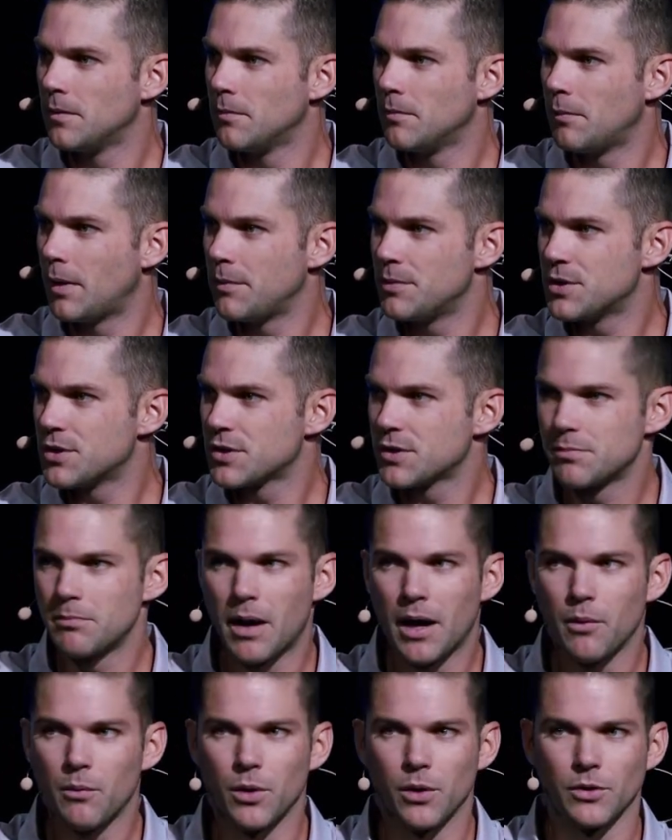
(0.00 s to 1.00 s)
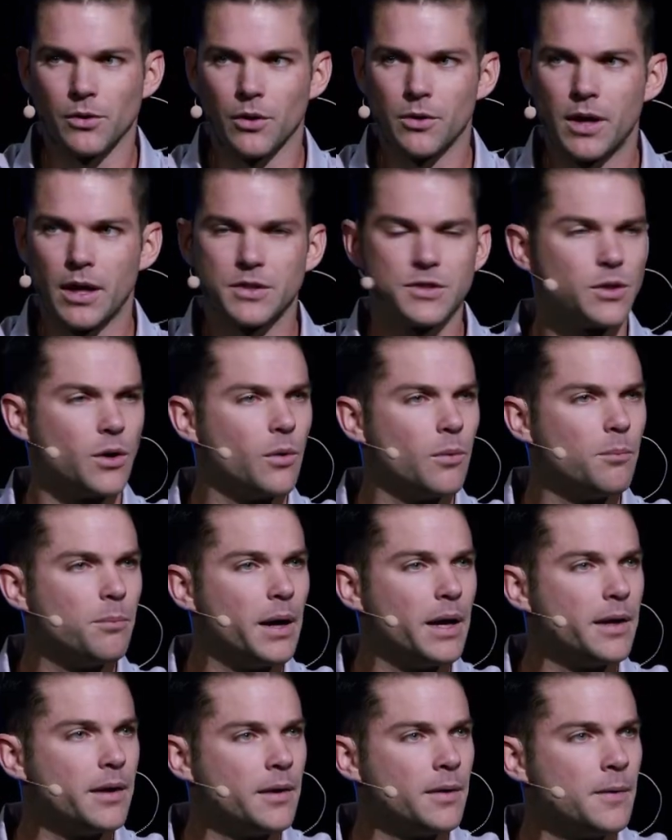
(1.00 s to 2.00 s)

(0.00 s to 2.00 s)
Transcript: Maybe just my world. Okay, so but